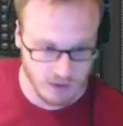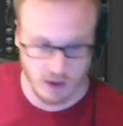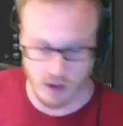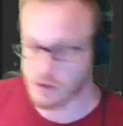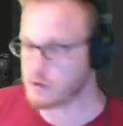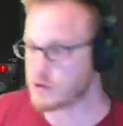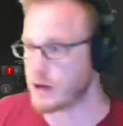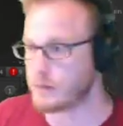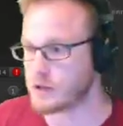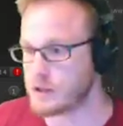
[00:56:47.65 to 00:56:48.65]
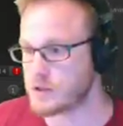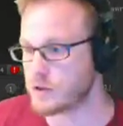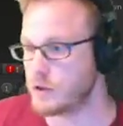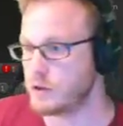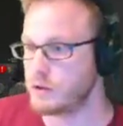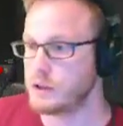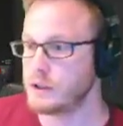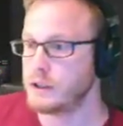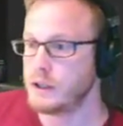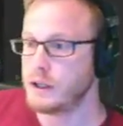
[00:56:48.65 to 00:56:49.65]
used reception is true,
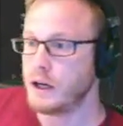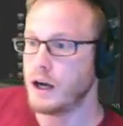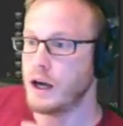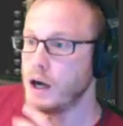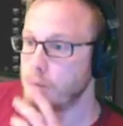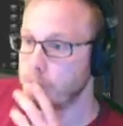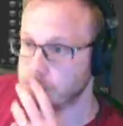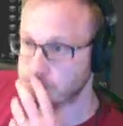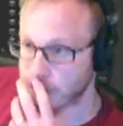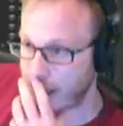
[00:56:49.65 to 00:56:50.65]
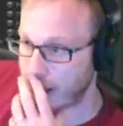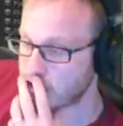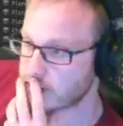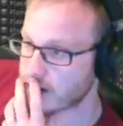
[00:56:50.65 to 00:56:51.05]
and